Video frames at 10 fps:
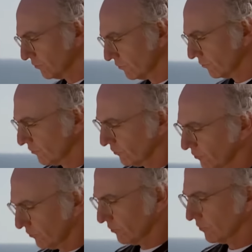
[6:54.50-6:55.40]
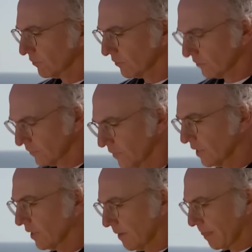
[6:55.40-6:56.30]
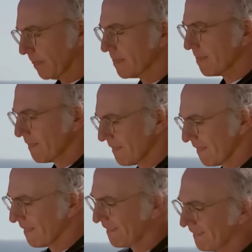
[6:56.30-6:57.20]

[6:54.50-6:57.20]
you know, your wife. She's embarrassed me a couple of